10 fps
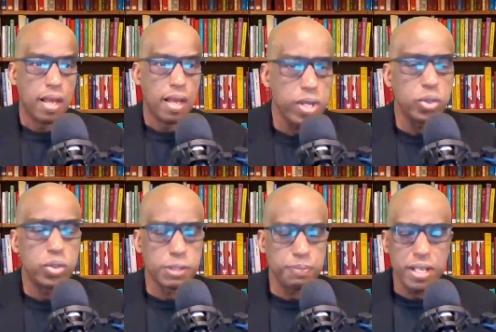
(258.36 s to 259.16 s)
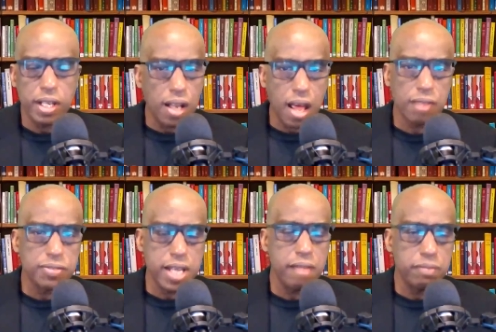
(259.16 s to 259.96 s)
We spend a lot of
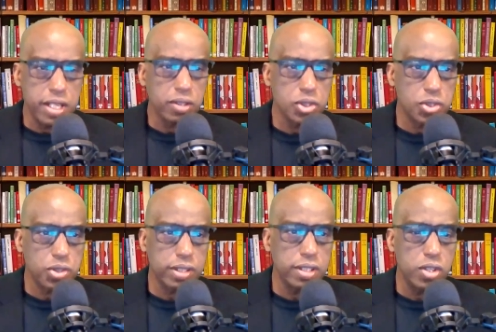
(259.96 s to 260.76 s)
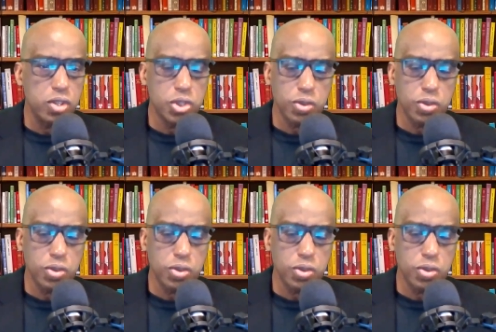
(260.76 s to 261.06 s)
time deconstructing the news,